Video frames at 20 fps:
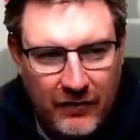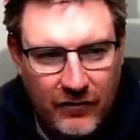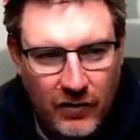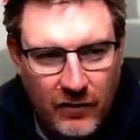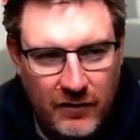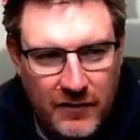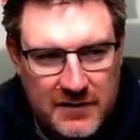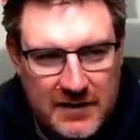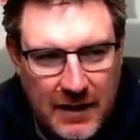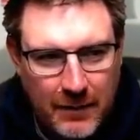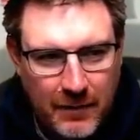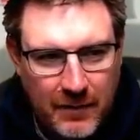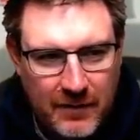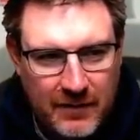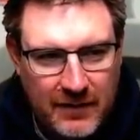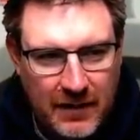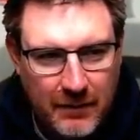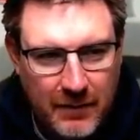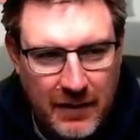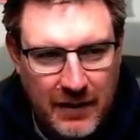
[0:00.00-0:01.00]
So Verstappen's
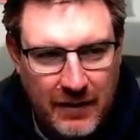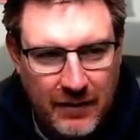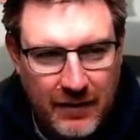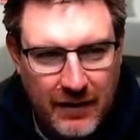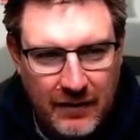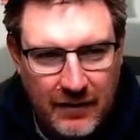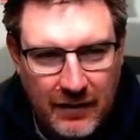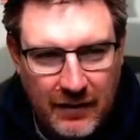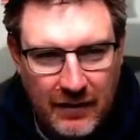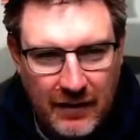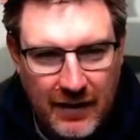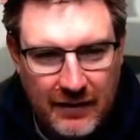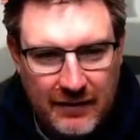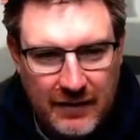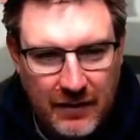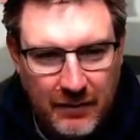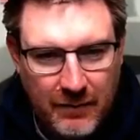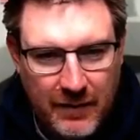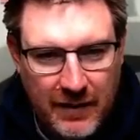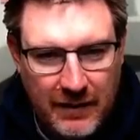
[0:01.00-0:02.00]
come in and then Leclerc's
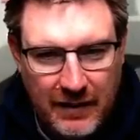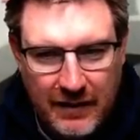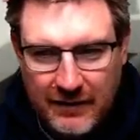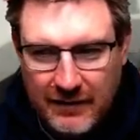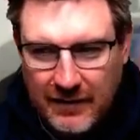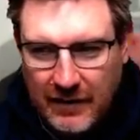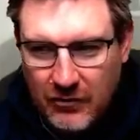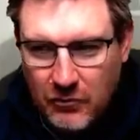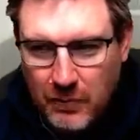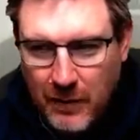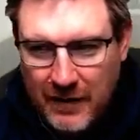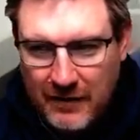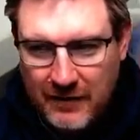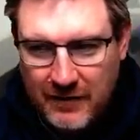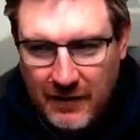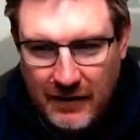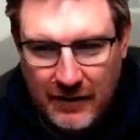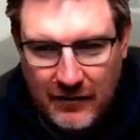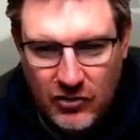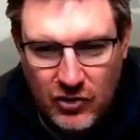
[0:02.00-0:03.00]
come in. He's done
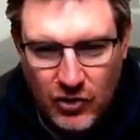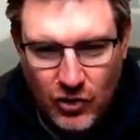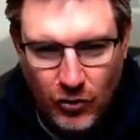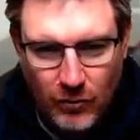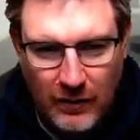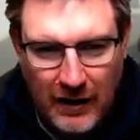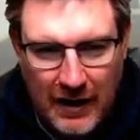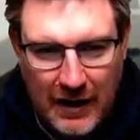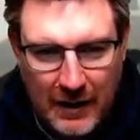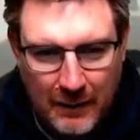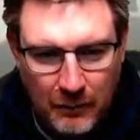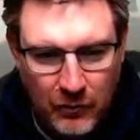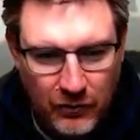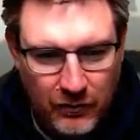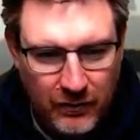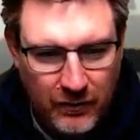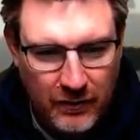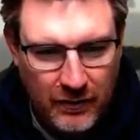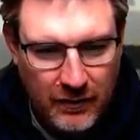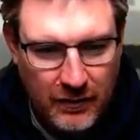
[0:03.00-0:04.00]
basically 2
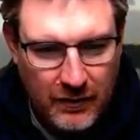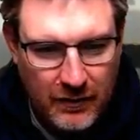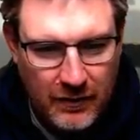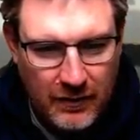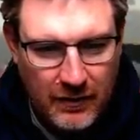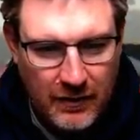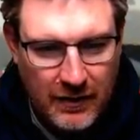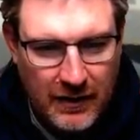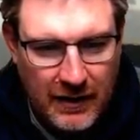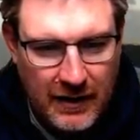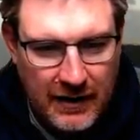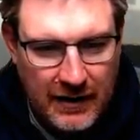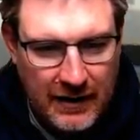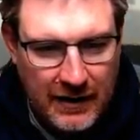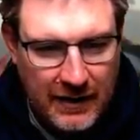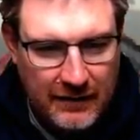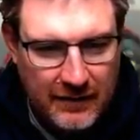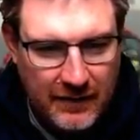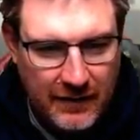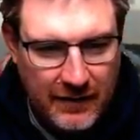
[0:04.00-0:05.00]
laps in
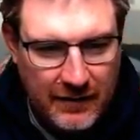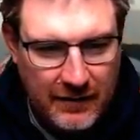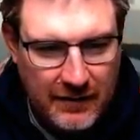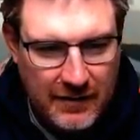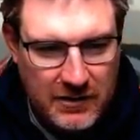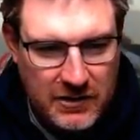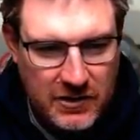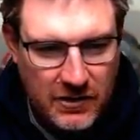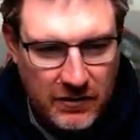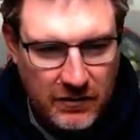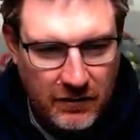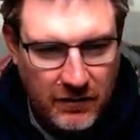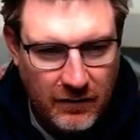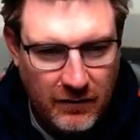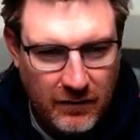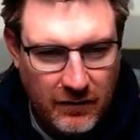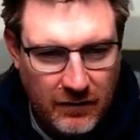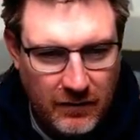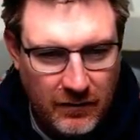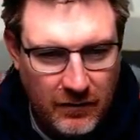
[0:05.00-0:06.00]
inter
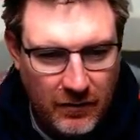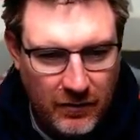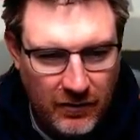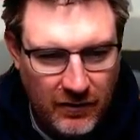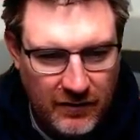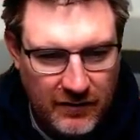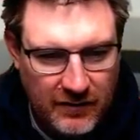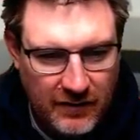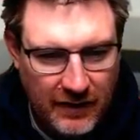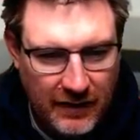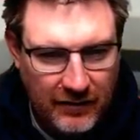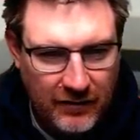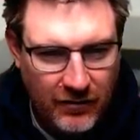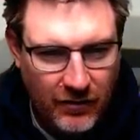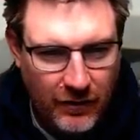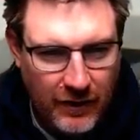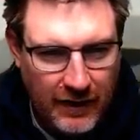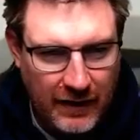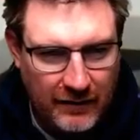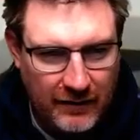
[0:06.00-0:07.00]
conditions on a slick
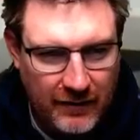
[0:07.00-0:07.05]
tyre.